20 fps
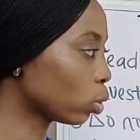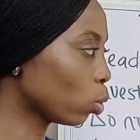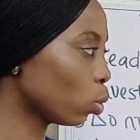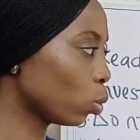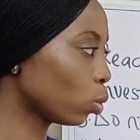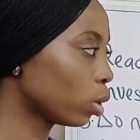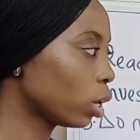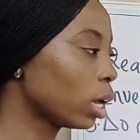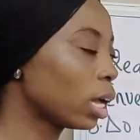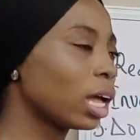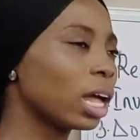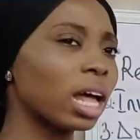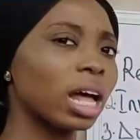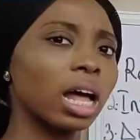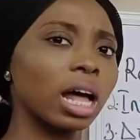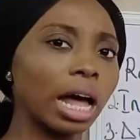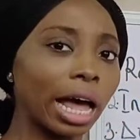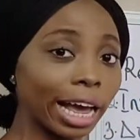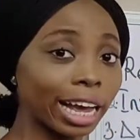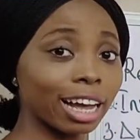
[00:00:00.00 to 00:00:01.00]
oh,
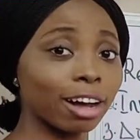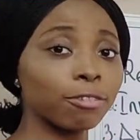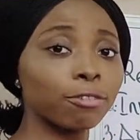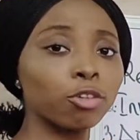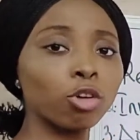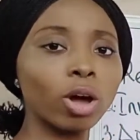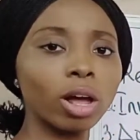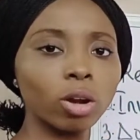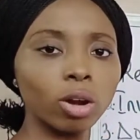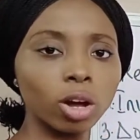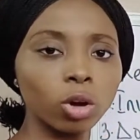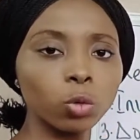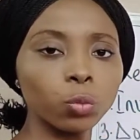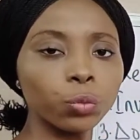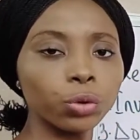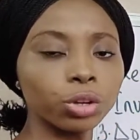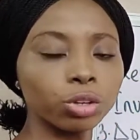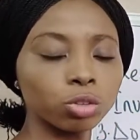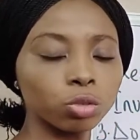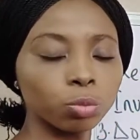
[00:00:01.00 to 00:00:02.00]
I can flow along
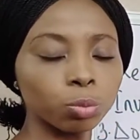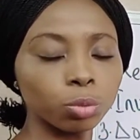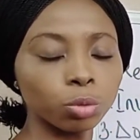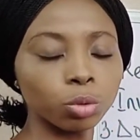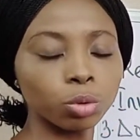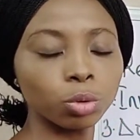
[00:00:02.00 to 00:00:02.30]
with this book.